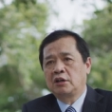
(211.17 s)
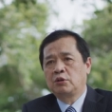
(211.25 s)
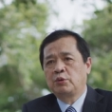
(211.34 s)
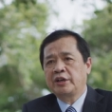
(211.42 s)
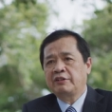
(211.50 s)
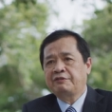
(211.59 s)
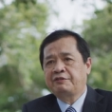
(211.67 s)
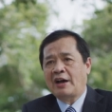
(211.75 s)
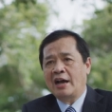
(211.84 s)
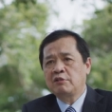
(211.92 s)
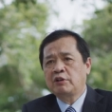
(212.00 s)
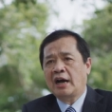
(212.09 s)
over
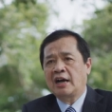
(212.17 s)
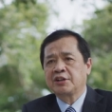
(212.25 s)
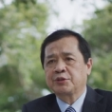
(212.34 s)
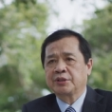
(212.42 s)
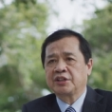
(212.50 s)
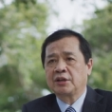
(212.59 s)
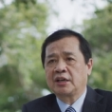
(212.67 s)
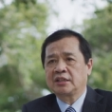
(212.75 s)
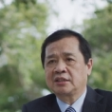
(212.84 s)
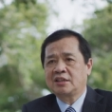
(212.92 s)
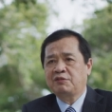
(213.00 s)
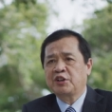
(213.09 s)
500
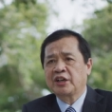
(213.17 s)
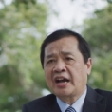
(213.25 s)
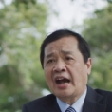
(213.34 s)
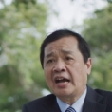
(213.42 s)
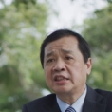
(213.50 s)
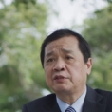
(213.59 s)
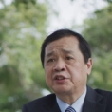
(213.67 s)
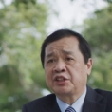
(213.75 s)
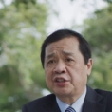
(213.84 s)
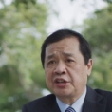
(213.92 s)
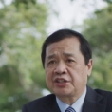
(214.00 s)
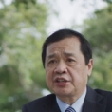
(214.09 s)
different kinds of
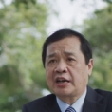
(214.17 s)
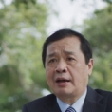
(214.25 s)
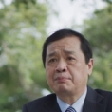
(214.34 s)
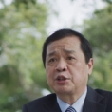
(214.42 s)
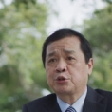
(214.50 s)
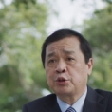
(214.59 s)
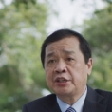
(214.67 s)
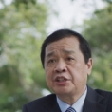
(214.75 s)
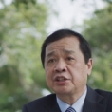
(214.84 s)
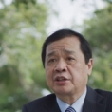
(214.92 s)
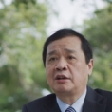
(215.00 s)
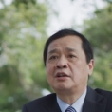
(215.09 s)
disease can be
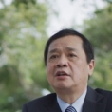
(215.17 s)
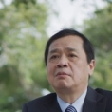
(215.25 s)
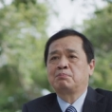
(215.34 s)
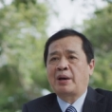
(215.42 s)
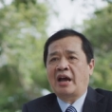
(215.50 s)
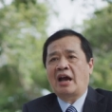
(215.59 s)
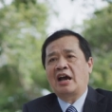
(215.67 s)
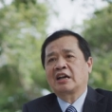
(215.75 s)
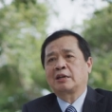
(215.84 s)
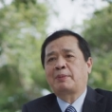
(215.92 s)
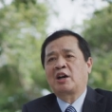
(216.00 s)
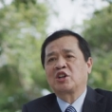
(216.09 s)
treated by
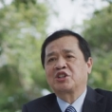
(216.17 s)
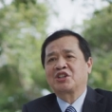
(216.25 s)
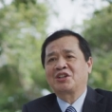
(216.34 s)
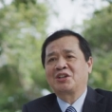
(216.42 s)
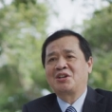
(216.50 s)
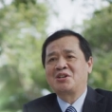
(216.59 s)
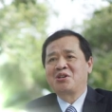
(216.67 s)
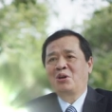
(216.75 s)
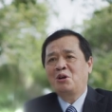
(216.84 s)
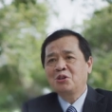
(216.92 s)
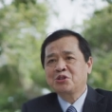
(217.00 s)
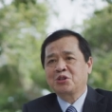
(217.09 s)
acupuncture.
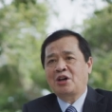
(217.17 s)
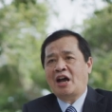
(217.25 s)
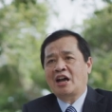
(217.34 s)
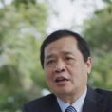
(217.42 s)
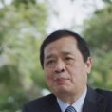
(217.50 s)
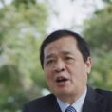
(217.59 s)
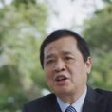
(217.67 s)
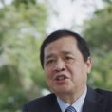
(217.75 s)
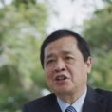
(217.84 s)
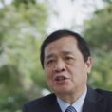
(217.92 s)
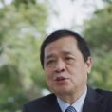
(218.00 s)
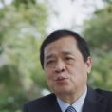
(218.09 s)
Also,
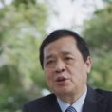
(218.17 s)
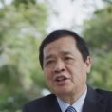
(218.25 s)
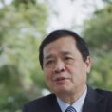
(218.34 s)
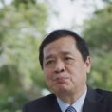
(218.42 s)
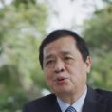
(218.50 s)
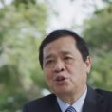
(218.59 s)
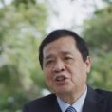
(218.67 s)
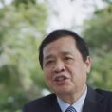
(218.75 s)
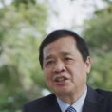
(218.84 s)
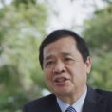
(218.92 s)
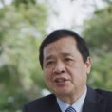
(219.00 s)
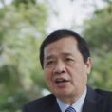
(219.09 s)
acupuncture is a very
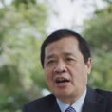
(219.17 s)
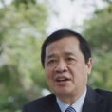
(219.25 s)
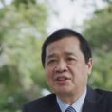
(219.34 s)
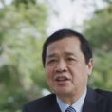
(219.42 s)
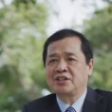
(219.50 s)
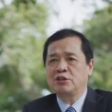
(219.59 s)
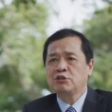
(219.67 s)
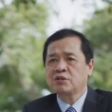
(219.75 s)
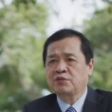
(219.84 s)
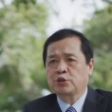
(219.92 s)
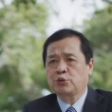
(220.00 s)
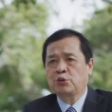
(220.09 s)
important and
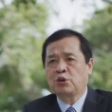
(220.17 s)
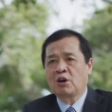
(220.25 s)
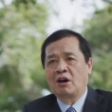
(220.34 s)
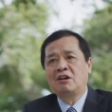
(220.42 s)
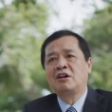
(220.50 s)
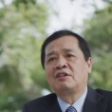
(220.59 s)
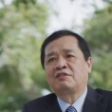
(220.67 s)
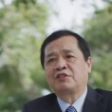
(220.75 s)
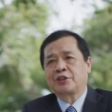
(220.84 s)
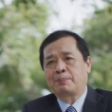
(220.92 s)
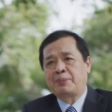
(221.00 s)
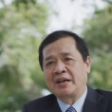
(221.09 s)
useful tool
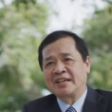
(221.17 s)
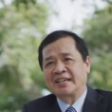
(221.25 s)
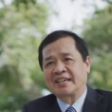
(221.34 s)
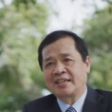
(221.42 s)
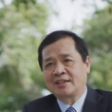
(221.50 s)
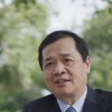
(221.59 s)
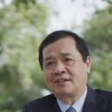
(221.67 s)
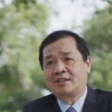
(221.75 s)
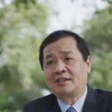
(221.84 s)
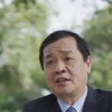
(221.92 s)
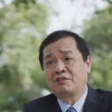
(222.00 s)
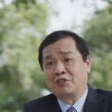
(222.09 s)
for the pain killer,
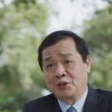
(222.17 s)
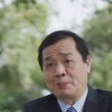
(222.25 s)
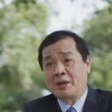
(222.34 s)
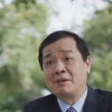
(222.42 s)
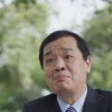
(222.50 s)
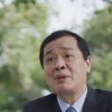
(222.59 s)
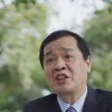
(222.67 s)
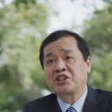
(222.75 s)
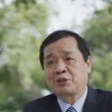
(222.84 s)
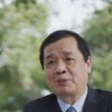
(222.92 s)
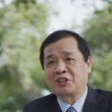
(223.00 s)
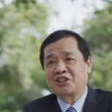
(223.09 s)
for the pain
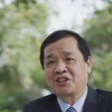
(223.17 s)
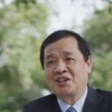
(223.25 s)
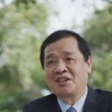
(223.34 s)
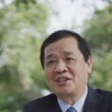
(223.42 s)
management.